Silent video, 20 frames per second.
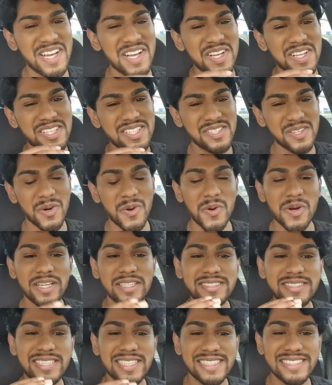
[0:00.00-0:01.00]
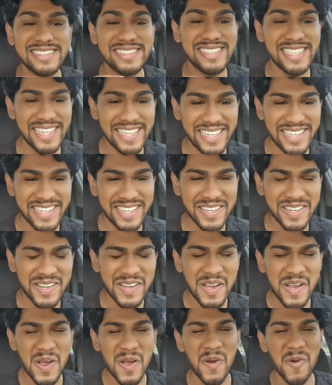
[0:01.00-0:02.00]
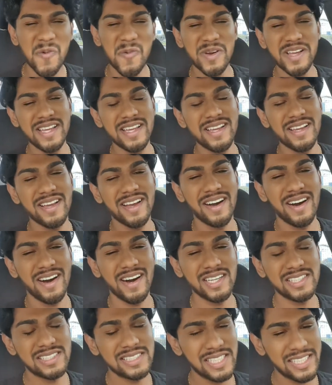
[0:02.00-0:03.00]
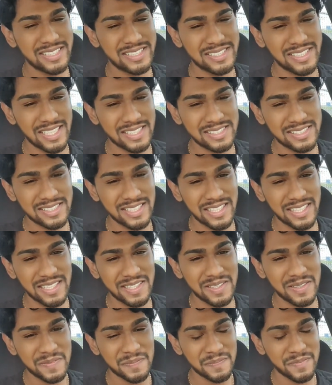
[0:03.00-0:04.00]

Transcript: So today we are taste testing